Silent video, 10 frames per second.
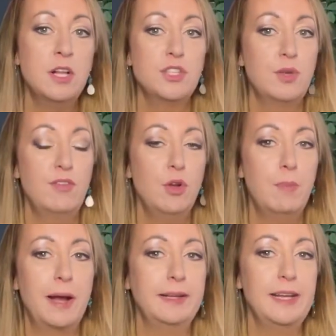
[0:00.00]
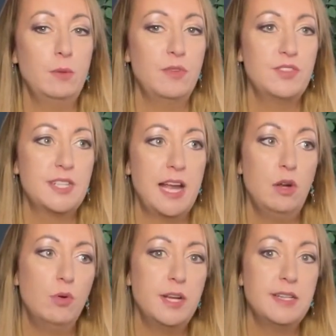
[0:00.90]
So if you're banking with, say,
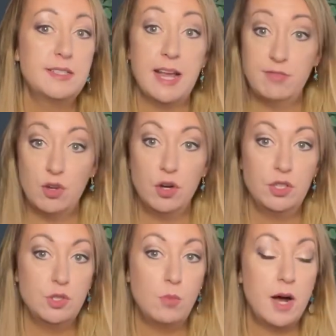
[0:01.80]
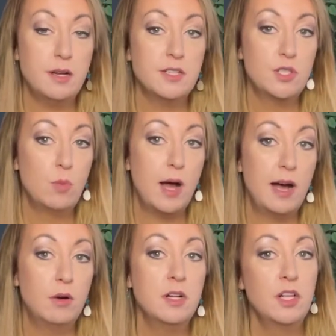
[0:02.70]
Lloyds, they've got a good one as
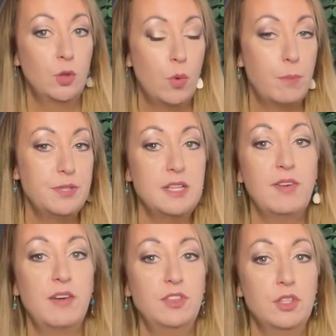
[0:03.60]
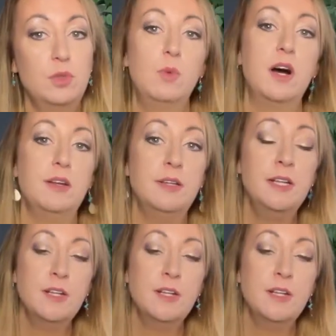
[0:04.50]
well. Cooperative have a good one.